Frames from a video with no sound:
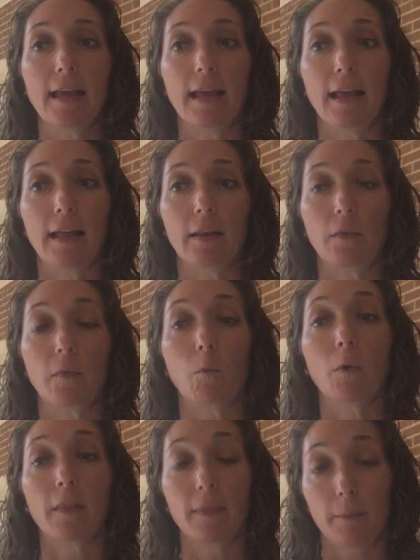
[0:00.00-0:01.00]
and
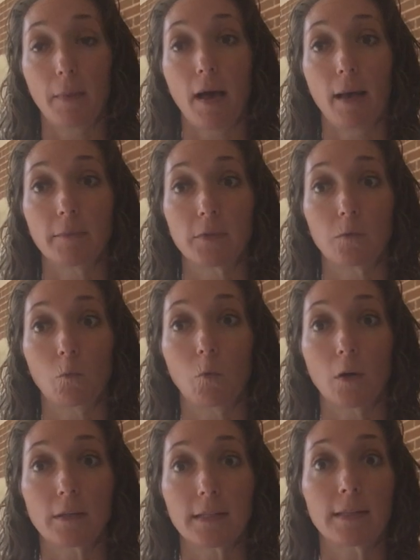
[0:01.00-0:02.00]
one of the moms
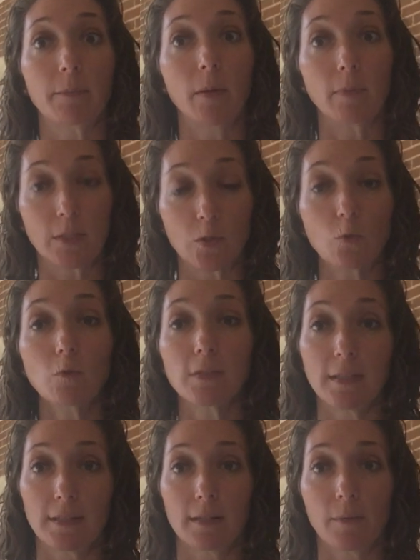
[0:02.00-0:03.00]
worked in the public school
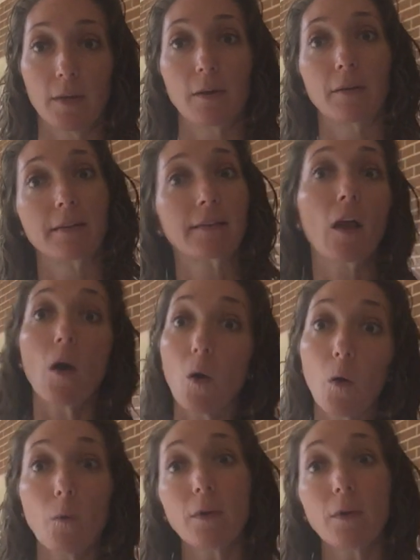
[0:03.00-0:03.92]
system, you know, and I was like, oh,